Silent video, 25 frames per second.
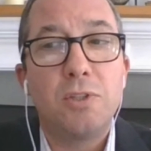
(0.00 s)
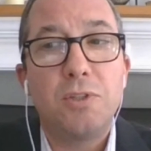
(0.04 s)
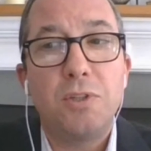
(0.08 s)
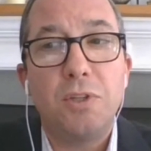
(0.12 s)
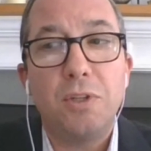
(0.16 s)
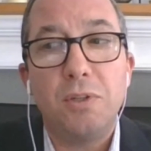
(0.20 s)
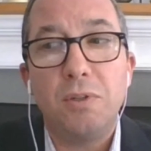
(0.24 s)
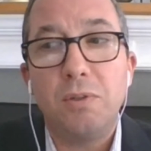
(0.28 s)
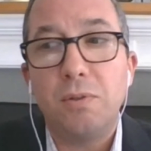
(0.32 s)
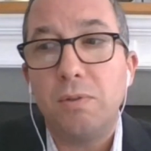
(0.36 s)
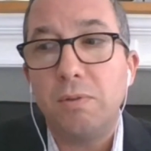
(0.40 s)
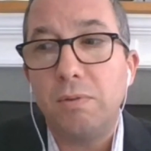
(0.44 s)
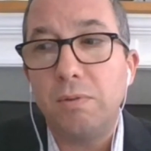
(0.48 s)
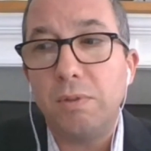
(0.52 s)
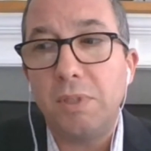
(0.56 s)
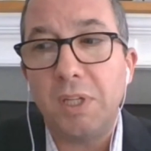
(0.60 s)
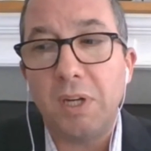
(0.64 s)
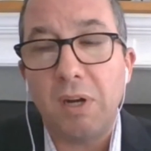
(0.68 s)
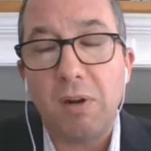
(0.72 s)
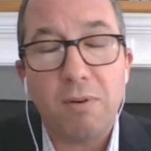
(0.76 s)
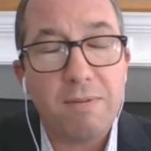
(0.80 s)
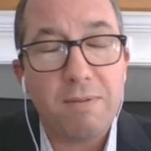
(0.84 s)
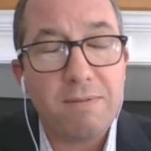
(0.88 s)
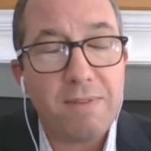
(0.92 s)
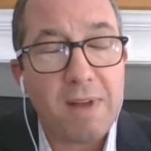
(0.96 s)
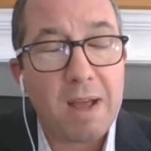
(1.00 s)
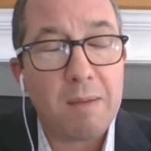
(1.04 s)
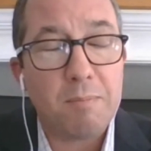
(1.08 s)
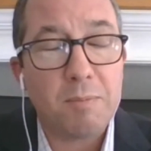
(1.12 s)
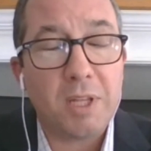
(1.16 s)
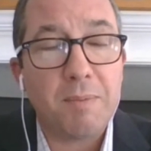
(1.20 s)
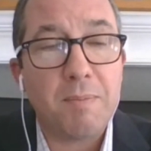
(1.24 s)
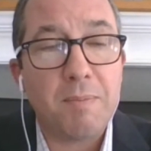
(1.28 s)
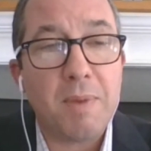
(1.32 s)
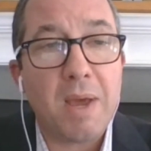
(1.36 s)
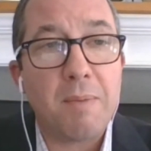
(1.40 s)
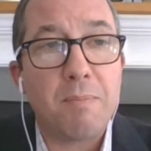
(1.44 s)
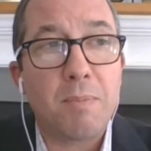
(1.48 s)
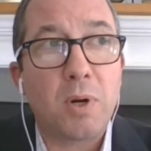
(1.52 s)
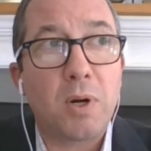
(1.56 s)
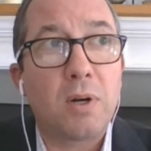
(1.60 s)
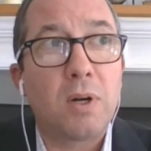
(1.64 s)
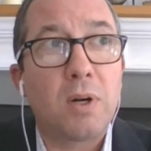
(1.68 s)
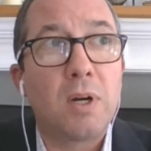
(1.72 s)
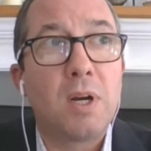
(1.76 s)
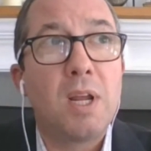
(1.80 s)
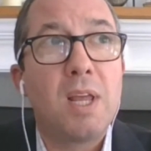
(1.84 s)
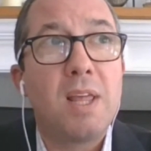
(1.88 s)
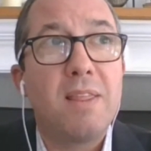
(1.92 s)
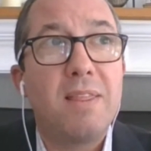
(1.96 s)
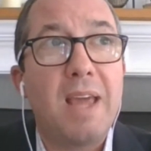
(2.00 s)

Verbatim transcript: to, you know, a family member,